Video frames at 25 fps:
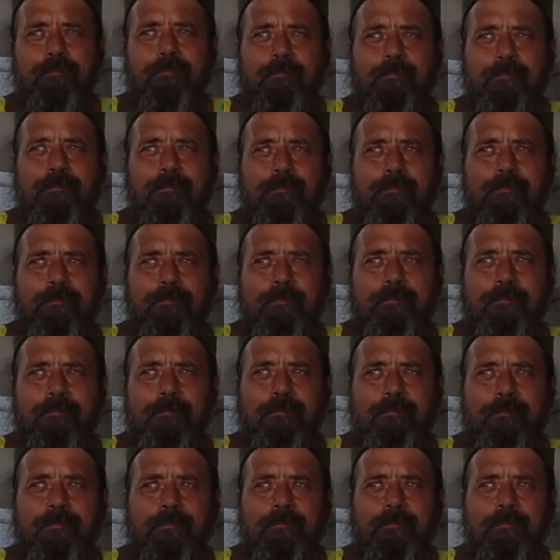
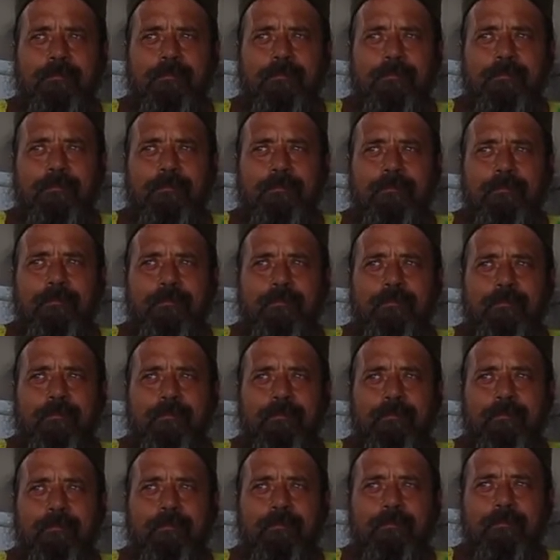
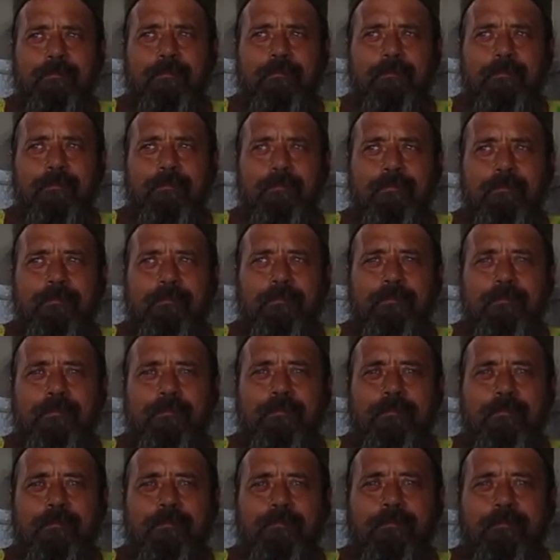
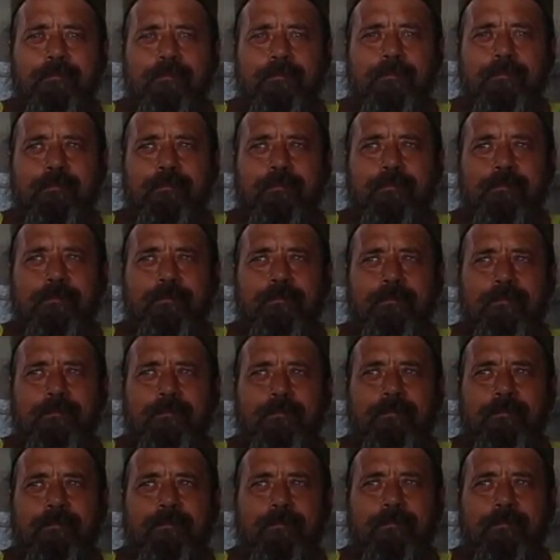
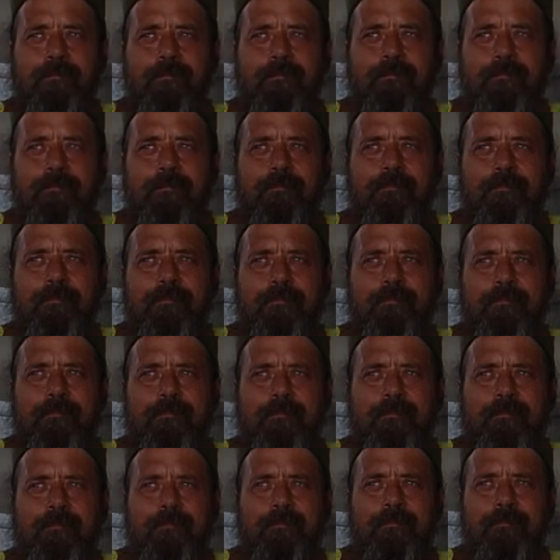
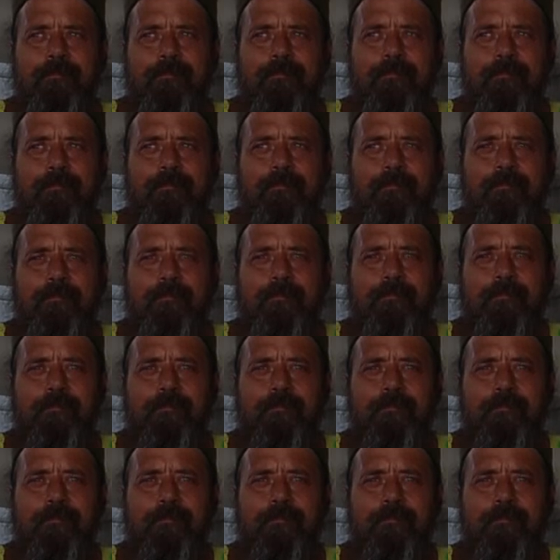This person isn't speaking.